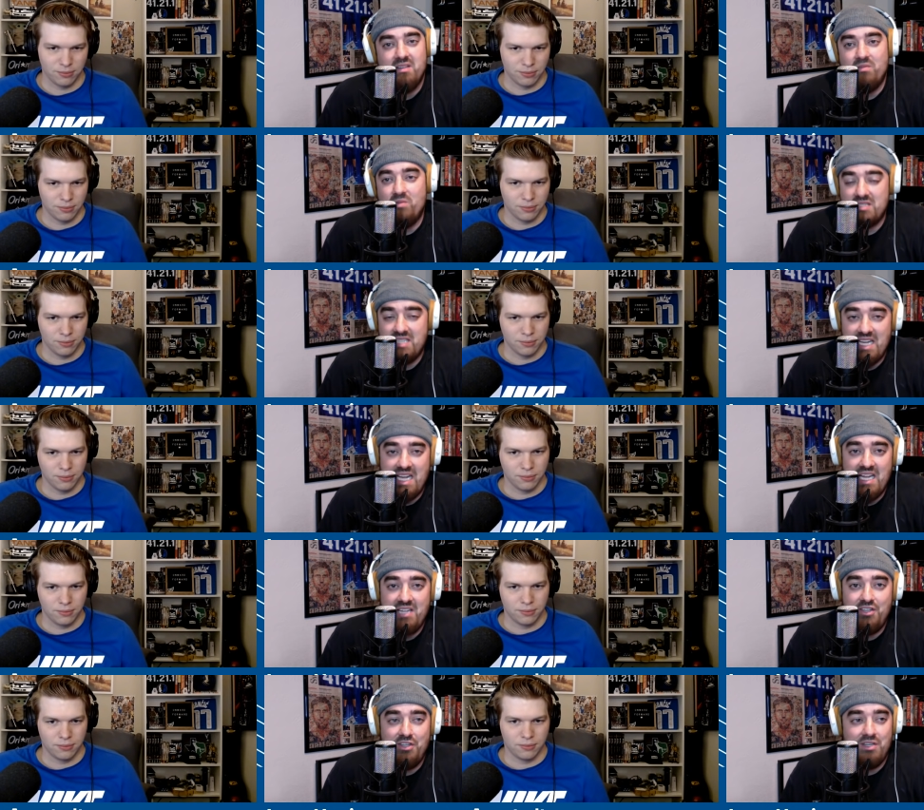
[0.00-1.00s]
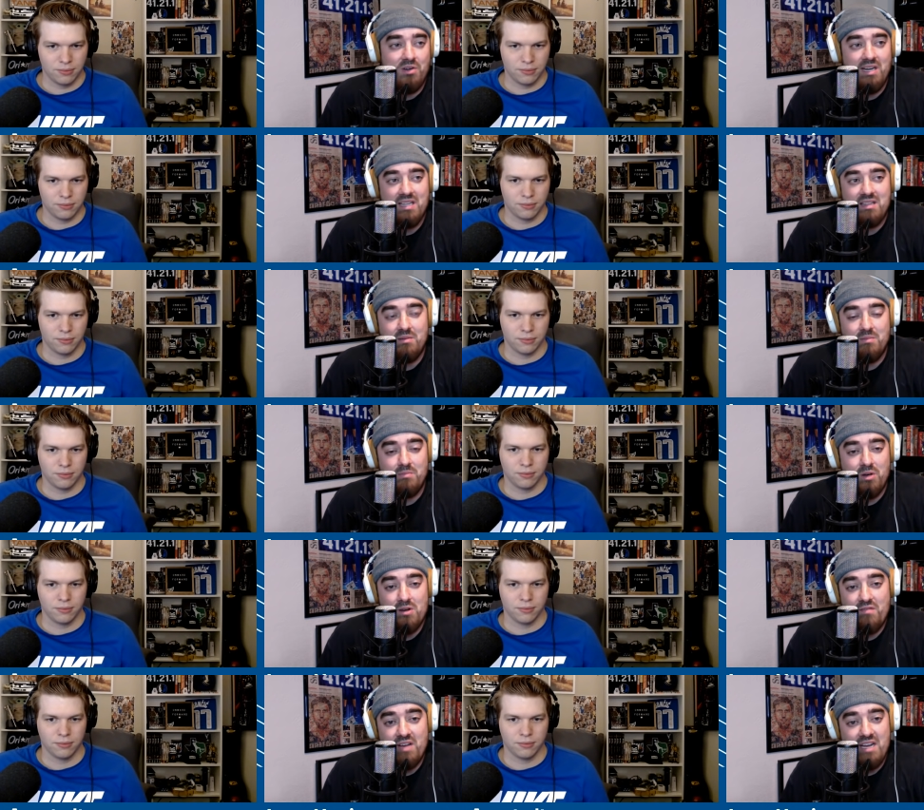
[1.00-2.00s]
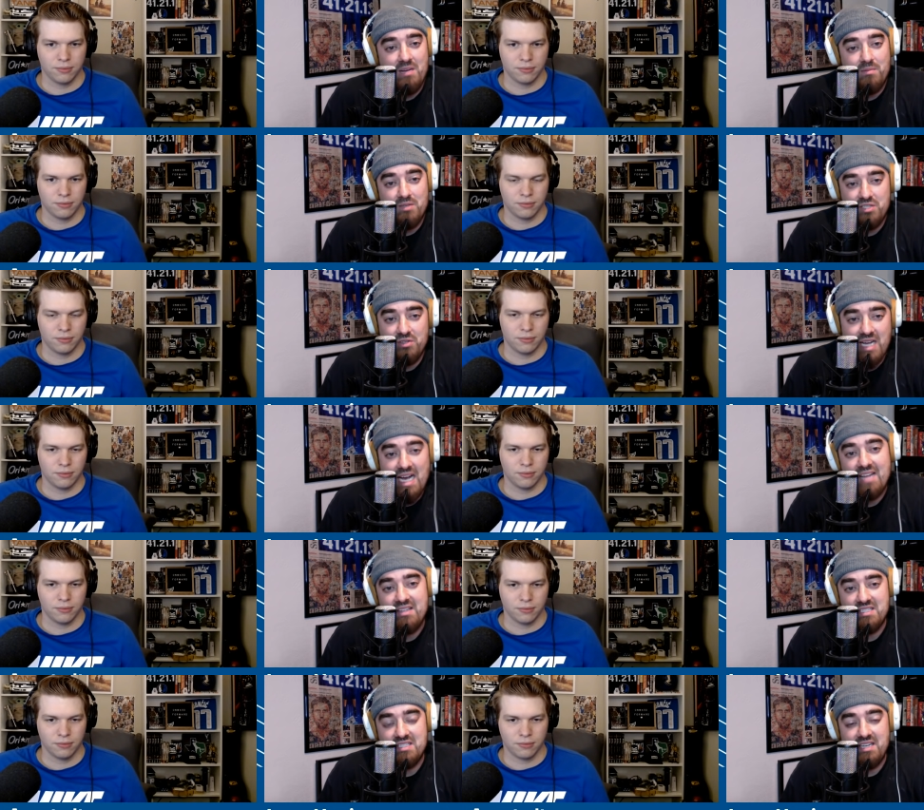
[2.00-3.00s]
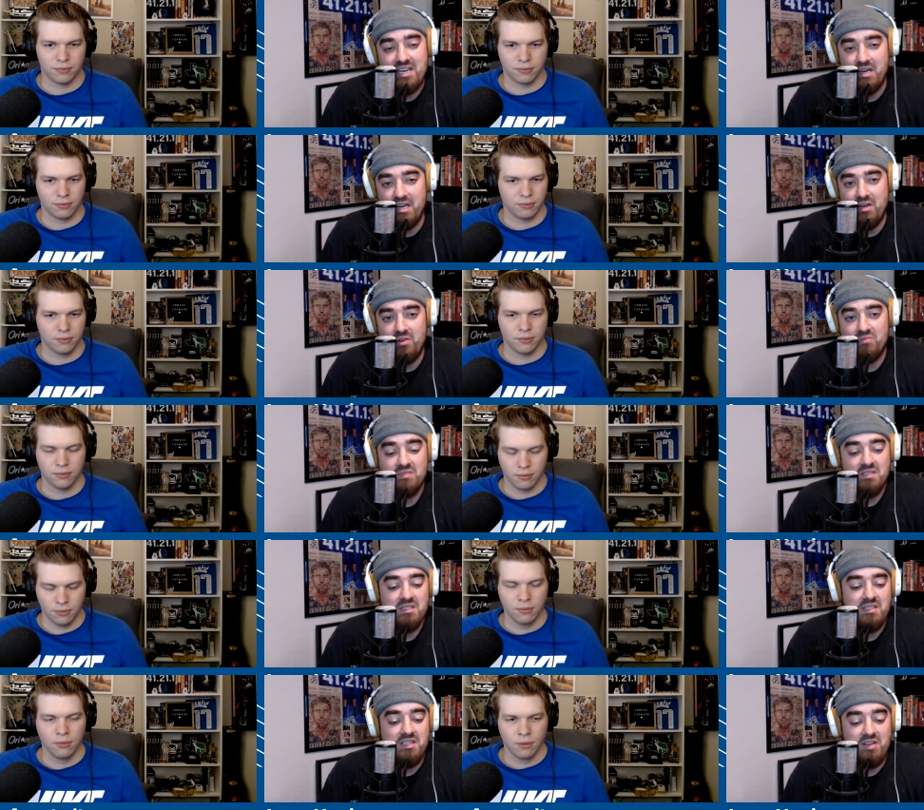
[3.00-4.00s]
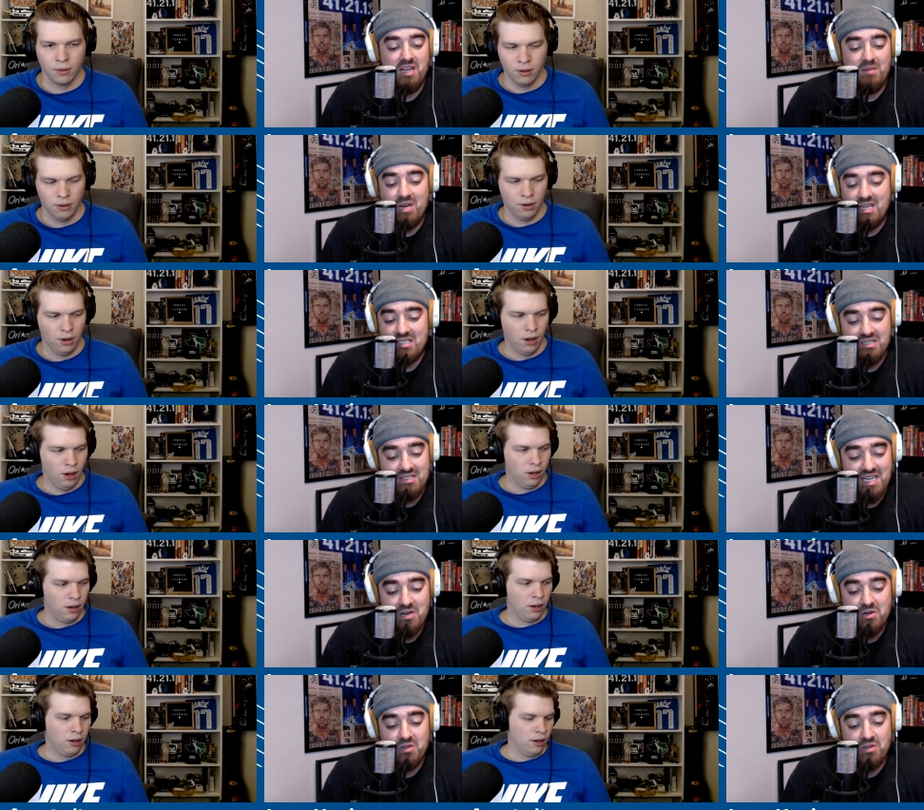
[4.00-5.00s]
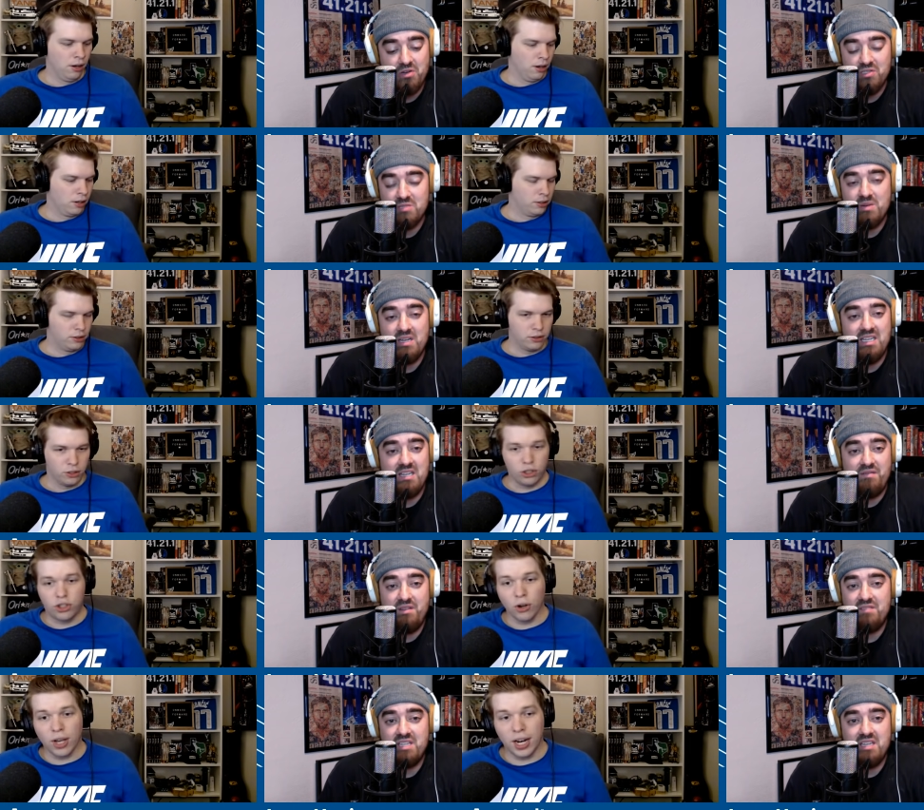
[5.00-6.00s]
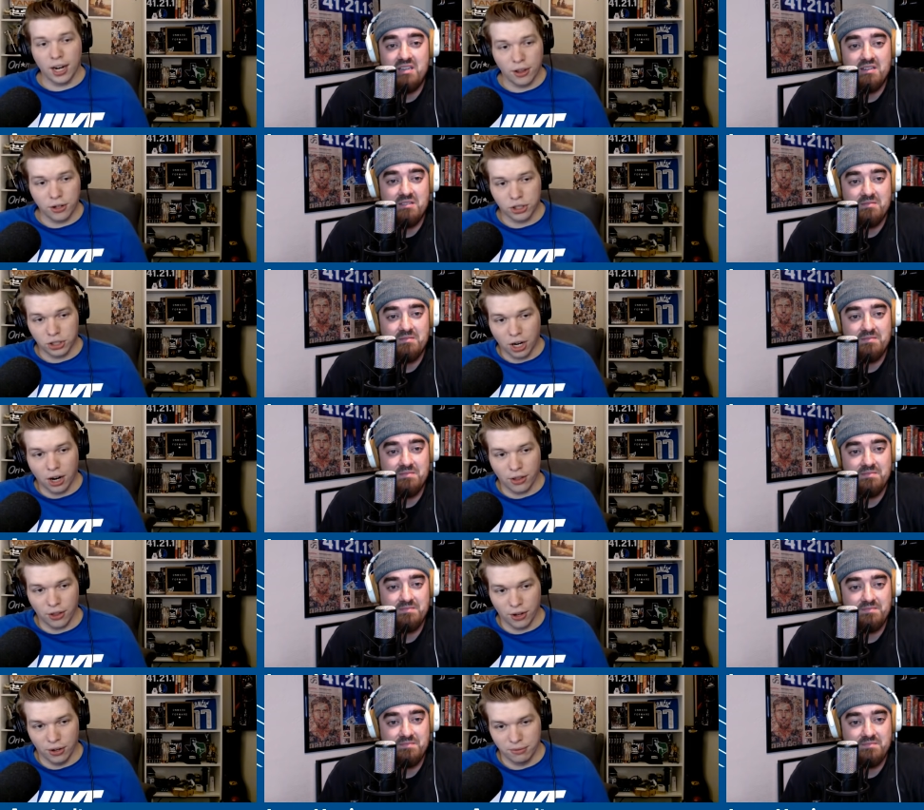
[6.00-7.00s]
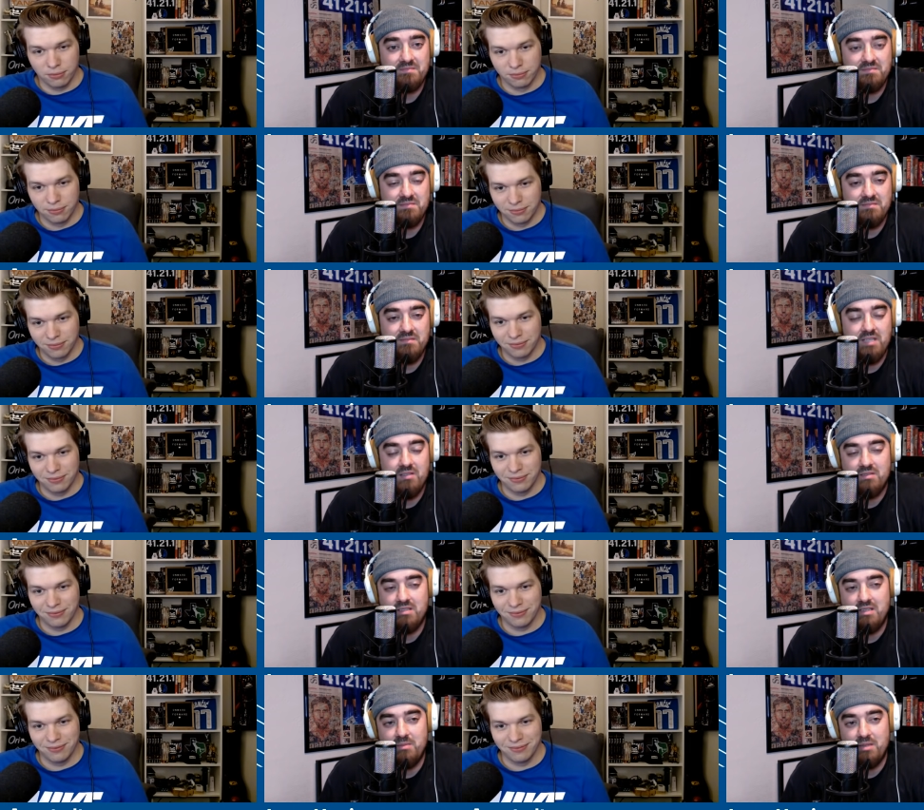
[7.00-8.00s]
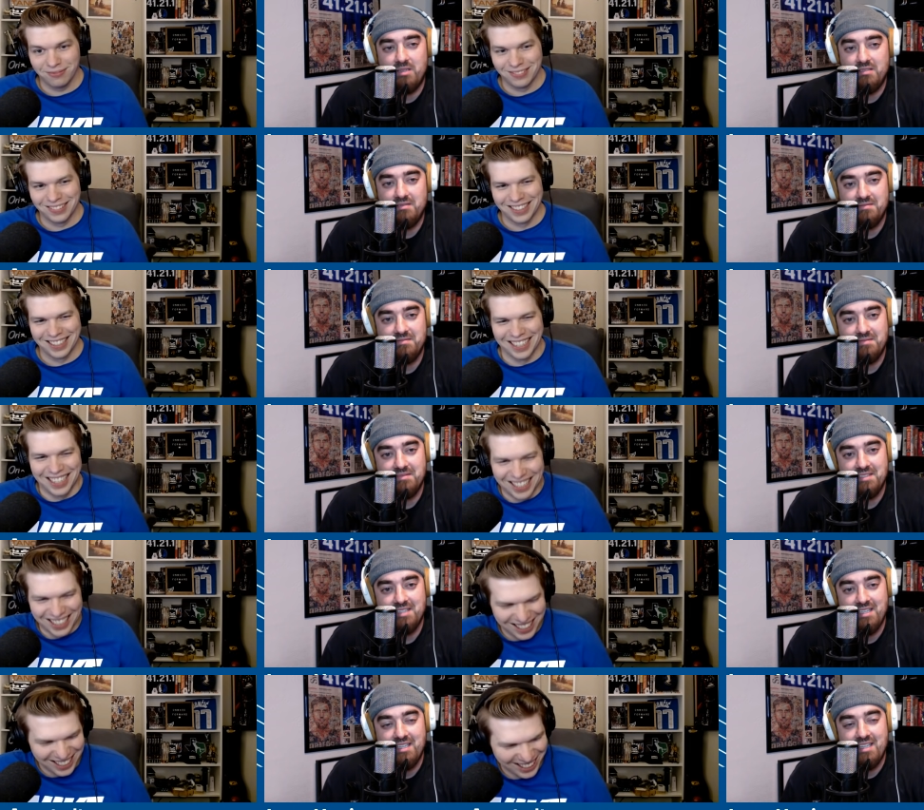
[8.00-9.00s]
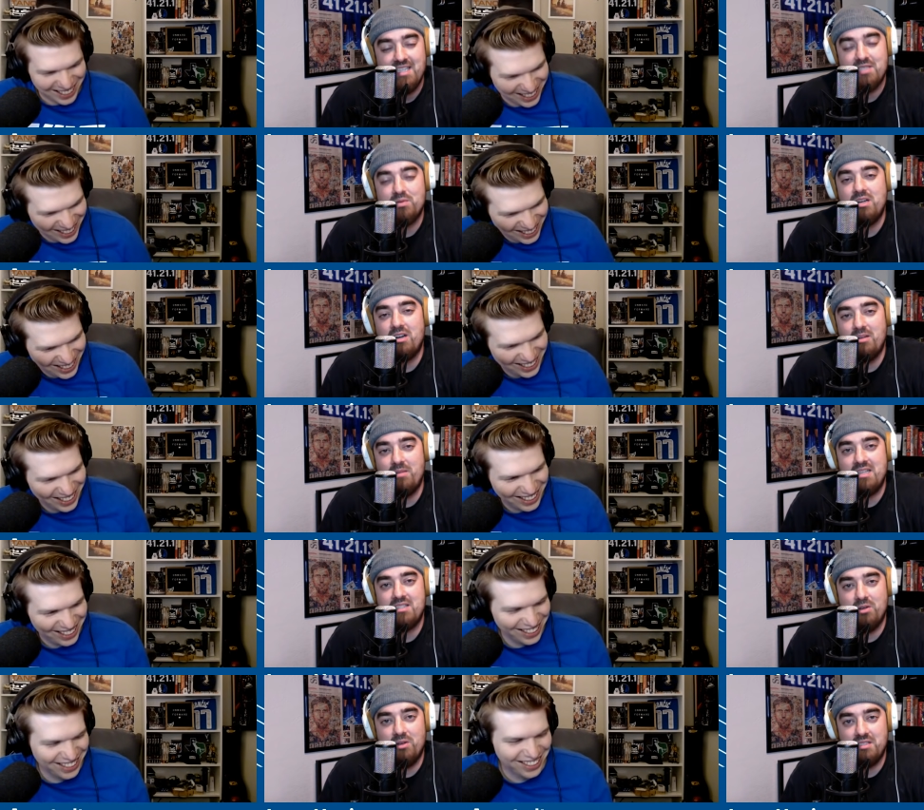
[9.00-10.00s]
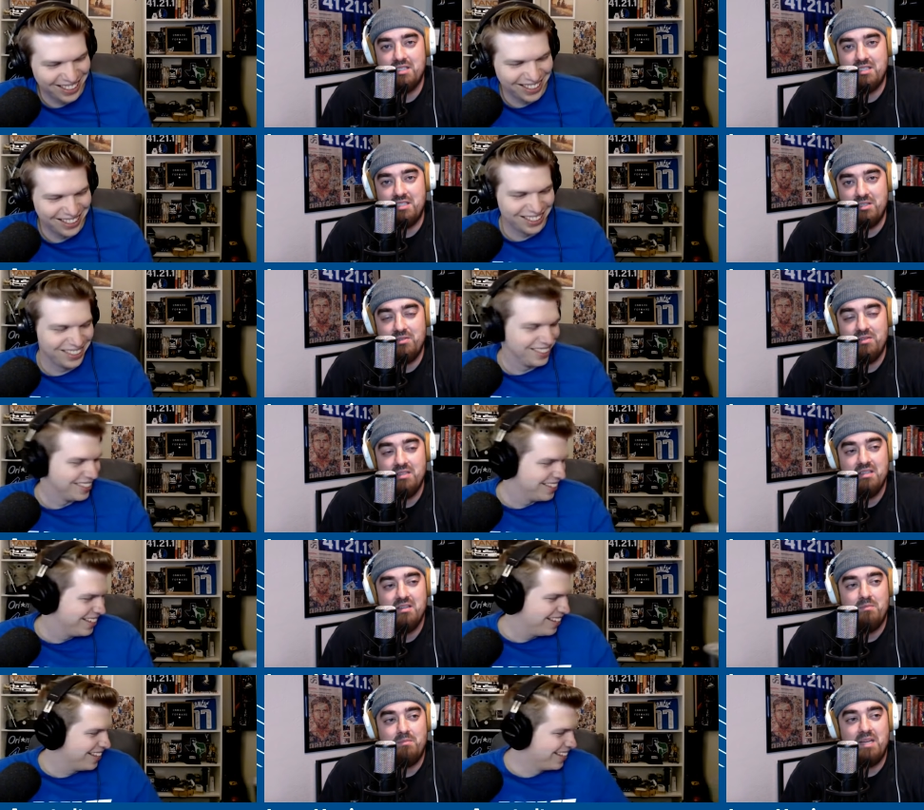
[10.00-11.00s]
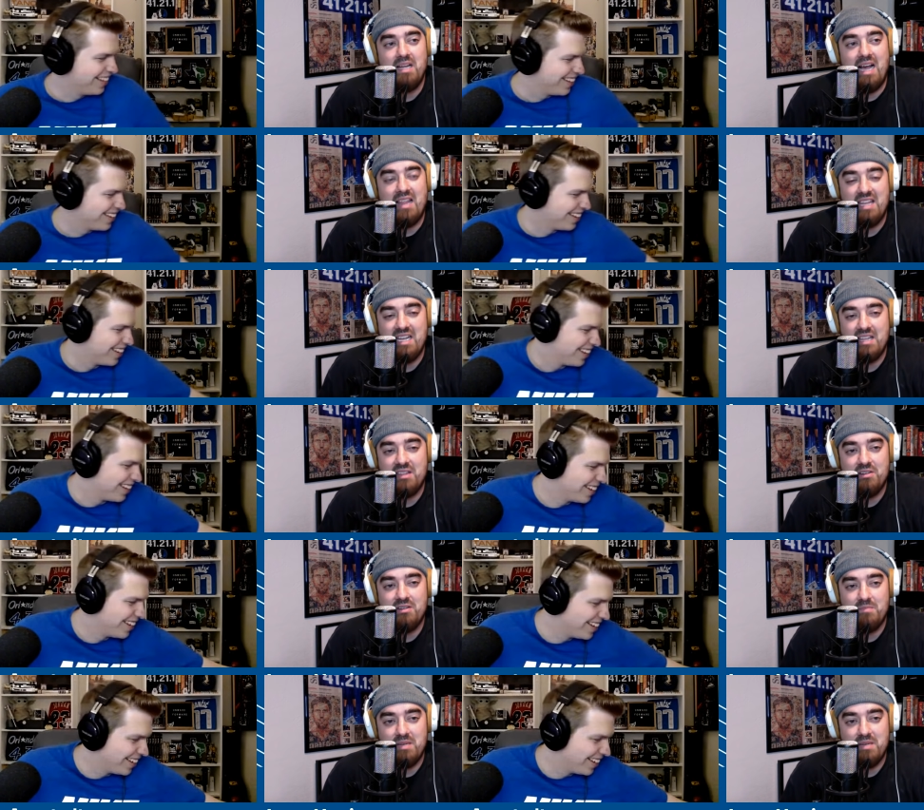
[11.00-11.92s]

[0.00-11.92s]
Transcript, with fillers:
Speaker 1: once again, you don't get the bona fide number two guy in this scenario. You get Montrezl Harrell, Kuzma, and you do 50- get
Speaker 2: another star though.
Speaker 1: Oh come on, this one hurt my soul to do, but I think there would